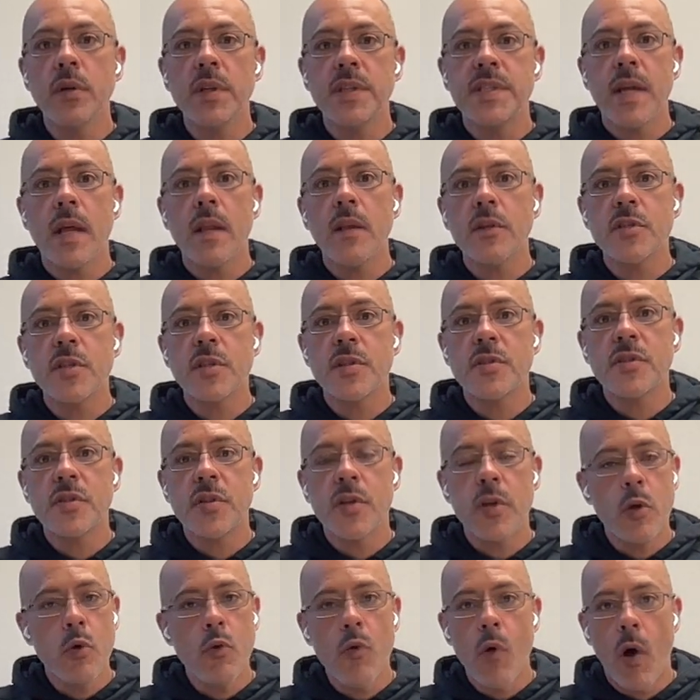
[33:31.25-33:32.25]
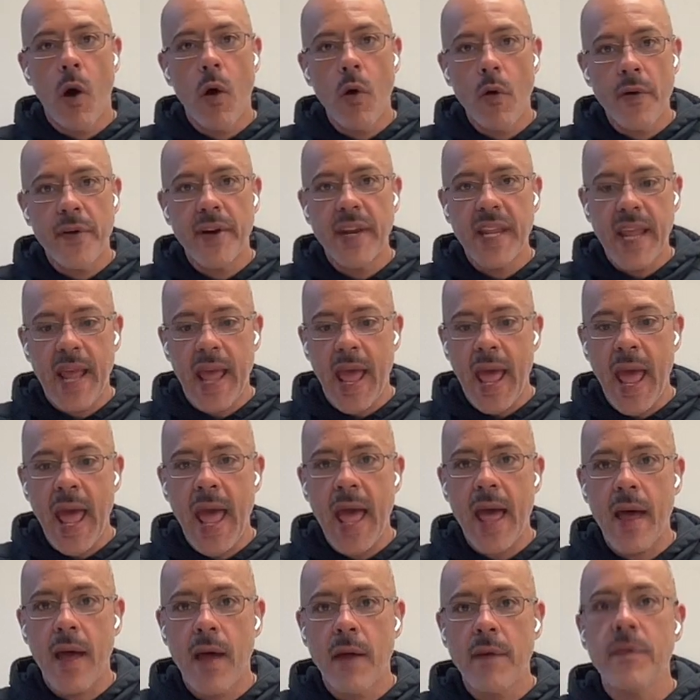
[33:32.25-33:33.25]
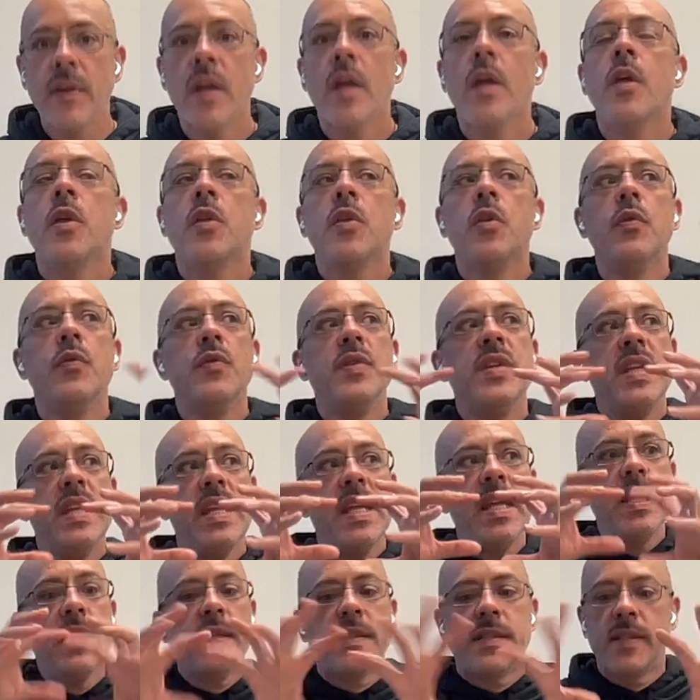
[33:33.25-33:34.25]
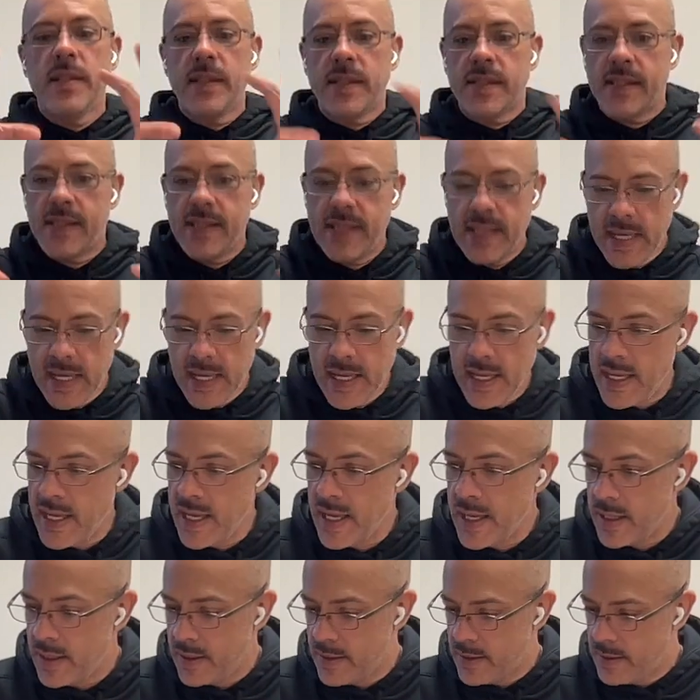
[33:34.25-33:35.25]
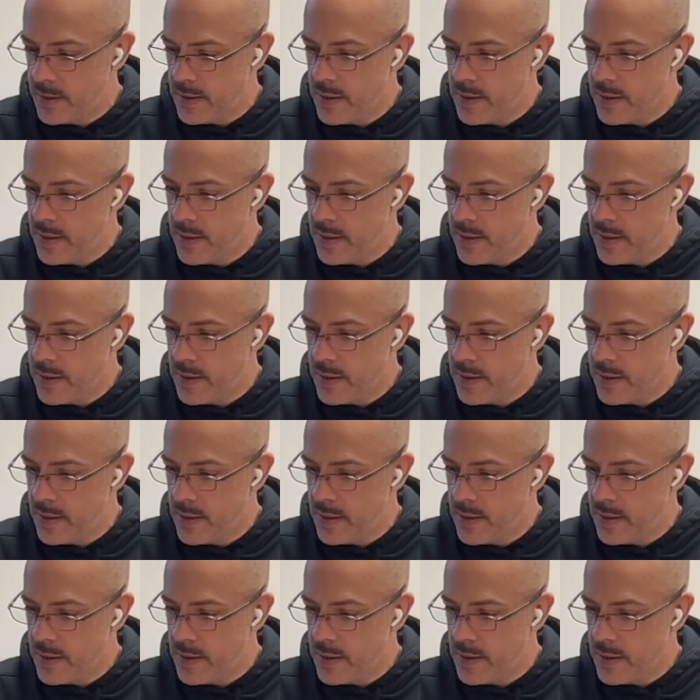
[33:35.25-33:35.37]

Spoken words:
intelligence that you already have. You need to see it.